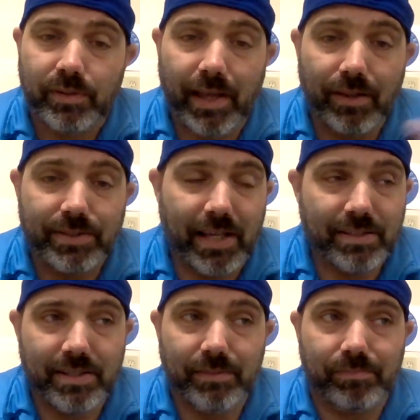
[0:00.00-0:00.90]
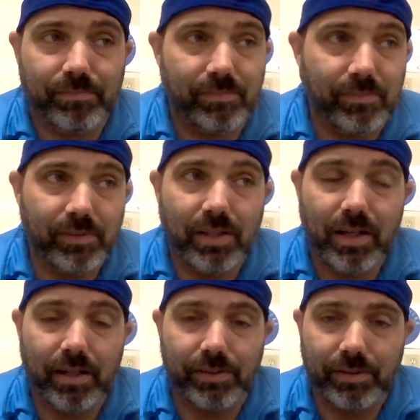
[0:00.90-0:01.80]
Dallas has
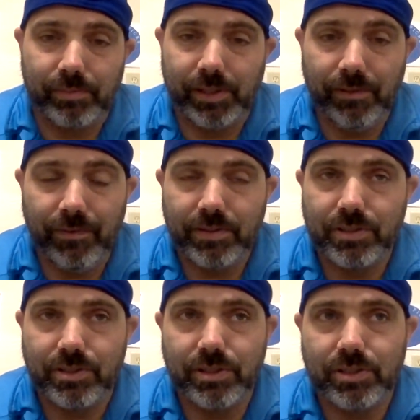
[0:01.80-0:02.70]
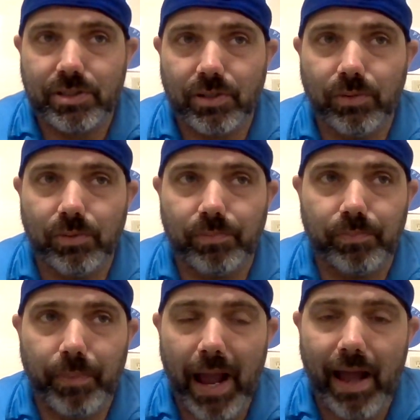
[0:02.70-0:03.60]
their defense is just so
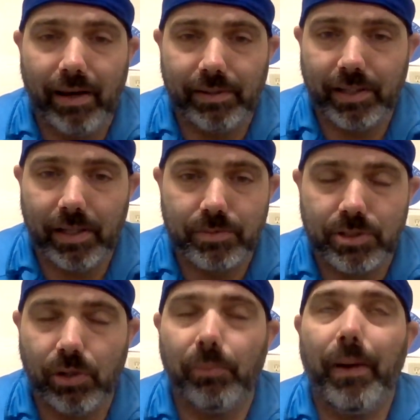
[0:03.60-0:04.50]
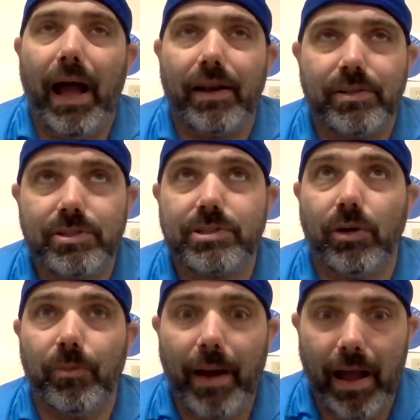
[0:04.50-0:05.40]
bad at times. So bad.
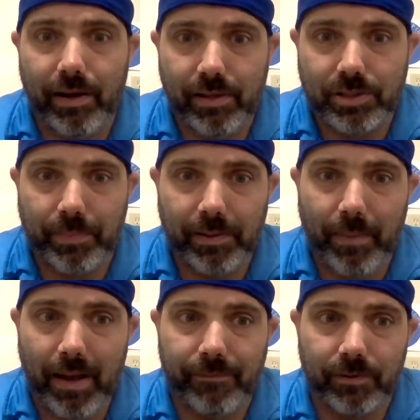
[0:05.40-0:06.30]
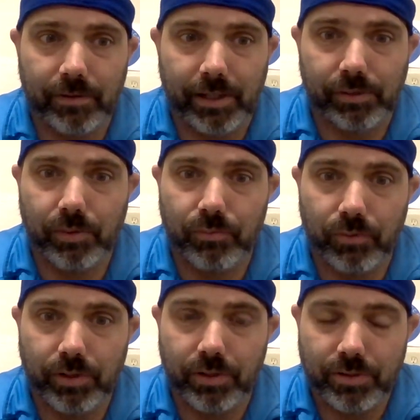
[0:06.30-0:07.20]
So bad. It's been bad for like 3 or
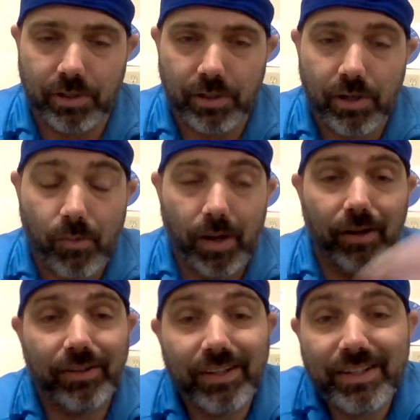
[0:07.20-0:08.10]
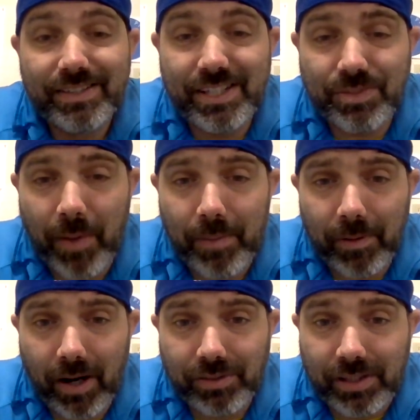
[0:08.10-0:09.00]
4 years. Well, since Mike
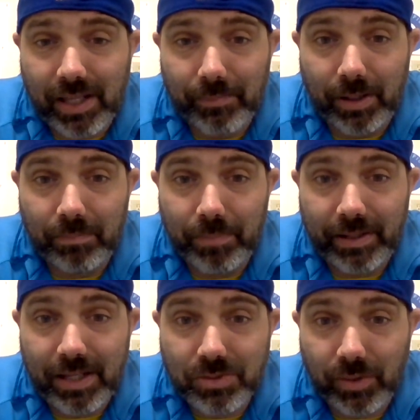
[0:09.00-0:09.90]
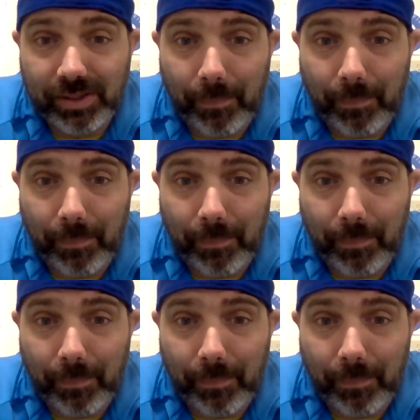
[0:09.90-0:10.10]
McCarthy came in. But guess what?